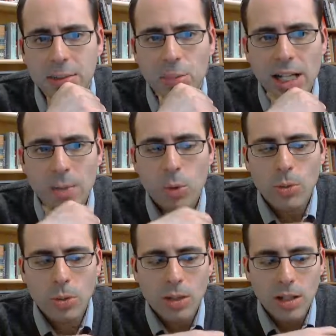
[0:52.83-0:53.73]

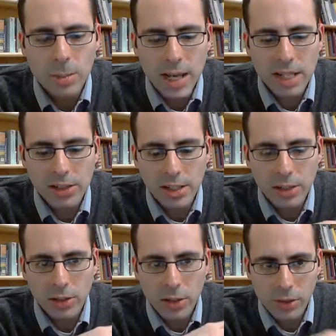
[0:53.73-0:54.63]
Blackboard will automatically
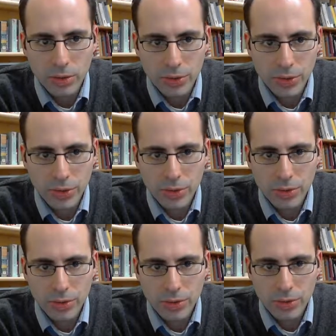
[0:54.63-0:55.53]
close
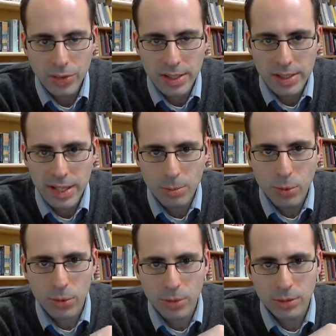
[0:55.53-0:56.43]
the exam
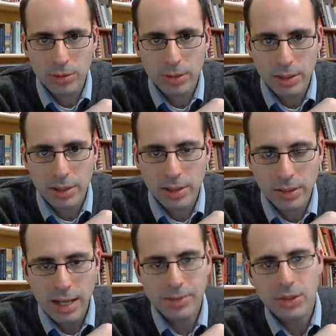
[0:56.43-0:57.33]
portal
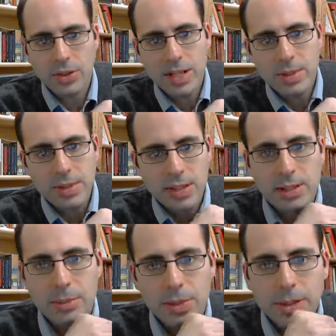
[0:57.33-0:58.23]
after your time is
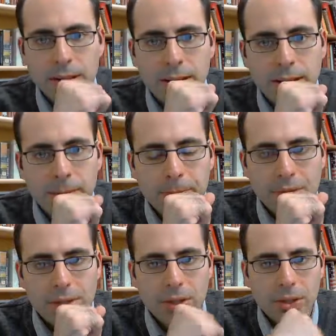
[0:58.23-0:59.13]
up.
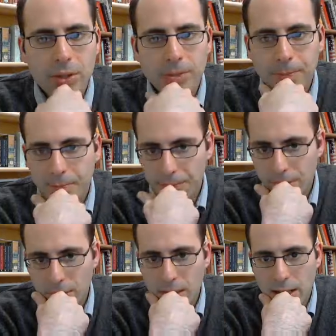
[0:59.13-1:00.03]
So
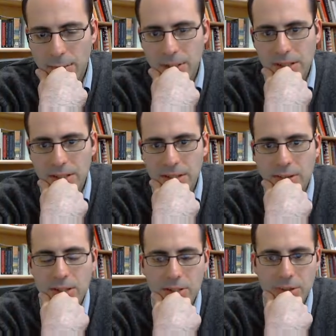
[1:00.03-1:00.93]
I'm going to send
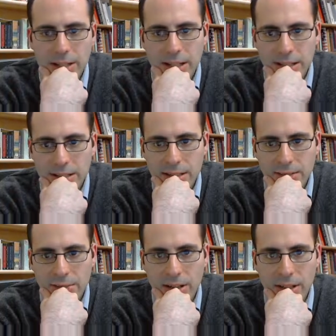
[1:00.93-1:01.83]
around a screencast
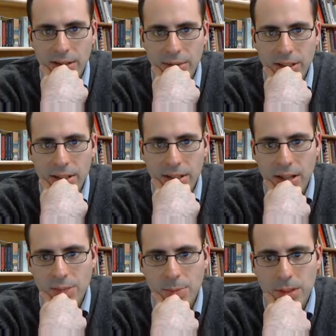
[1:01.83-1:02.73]
on Friday with the
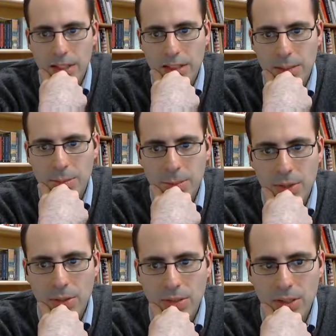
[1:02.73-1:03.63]
announcement that it's been
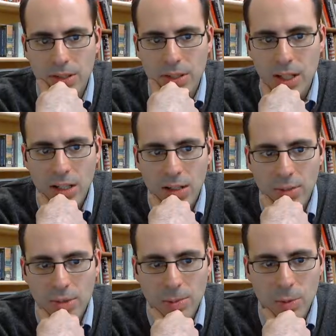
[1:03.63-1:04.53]
posted,
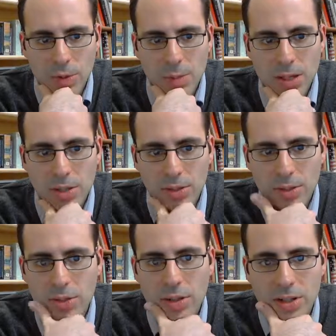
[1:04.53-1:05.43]
with some more special
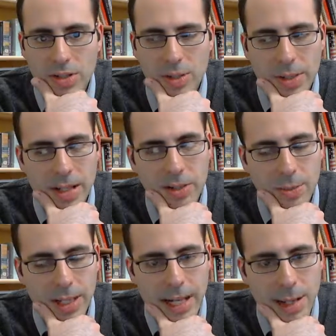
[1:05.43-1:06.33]
instructions about how to
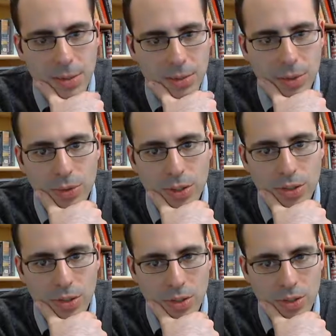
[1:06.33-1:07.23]
make absolutely
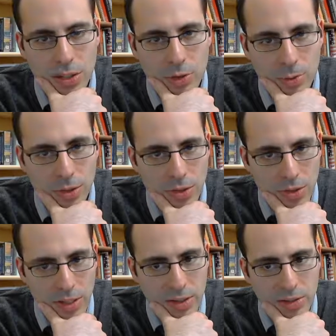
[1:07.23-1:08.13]
sure that there will be
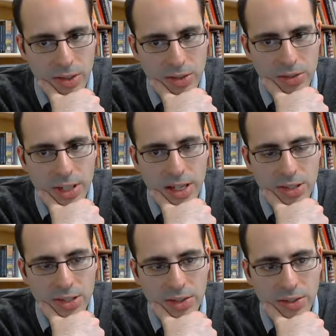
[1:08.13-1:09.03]
no technological
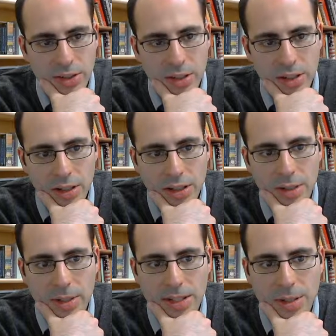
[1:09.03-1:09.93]
hijinks
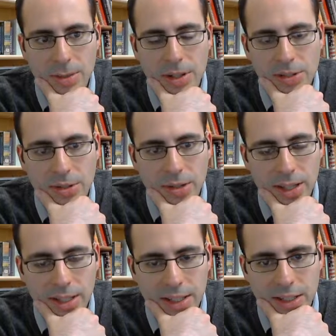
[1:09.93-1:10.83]
that might jeopardize your
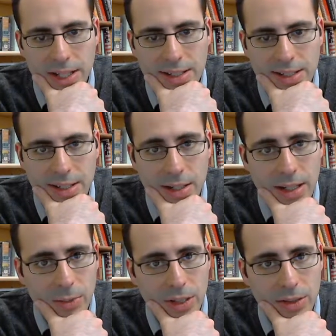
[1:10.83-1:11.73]
grade in the class. And
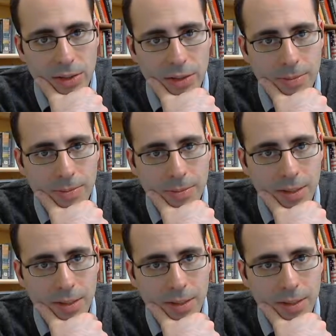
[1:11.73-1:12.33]
I want you to,